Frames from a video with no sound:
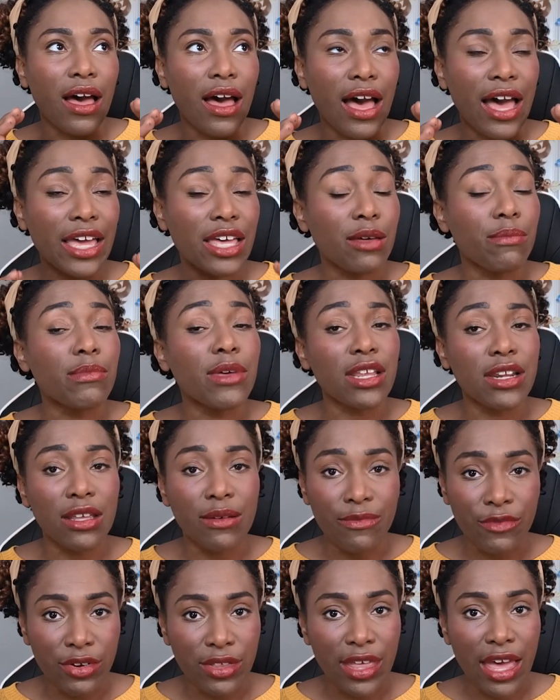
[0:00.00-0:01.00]
I commend
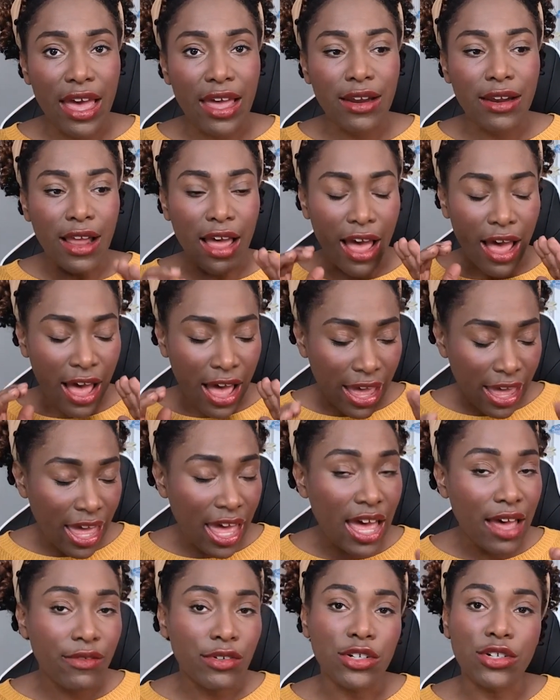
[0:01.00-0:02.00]
him for that. I
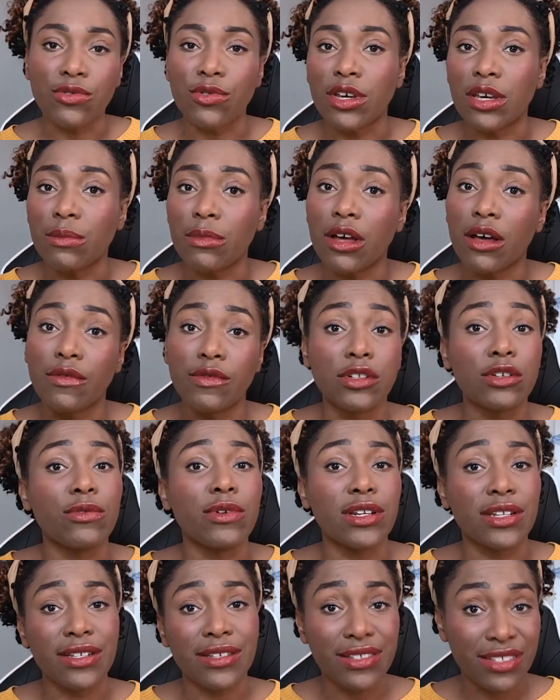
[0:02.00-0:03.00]
have a dream of
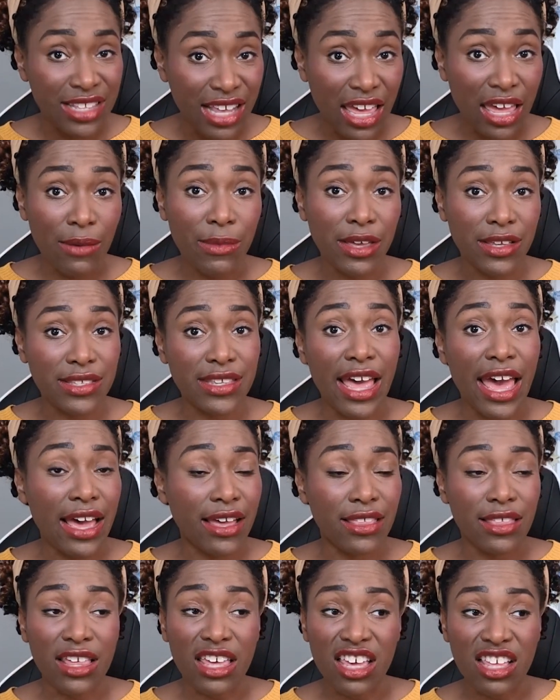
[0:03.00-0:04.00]
doing the same
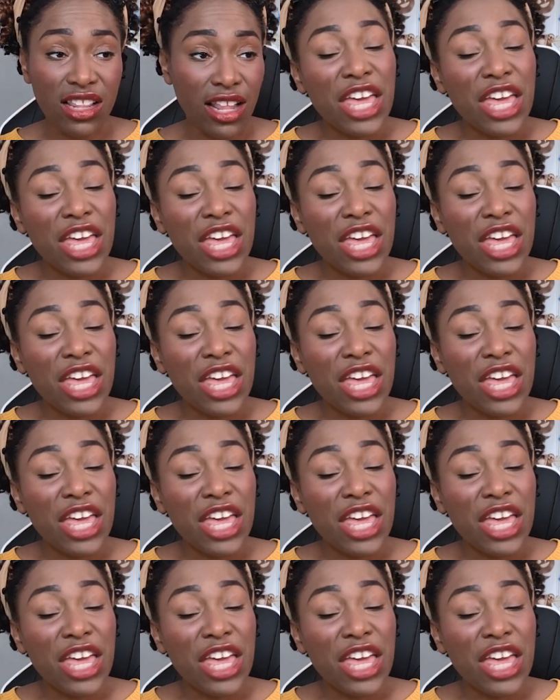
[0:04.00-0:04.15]
exact thing.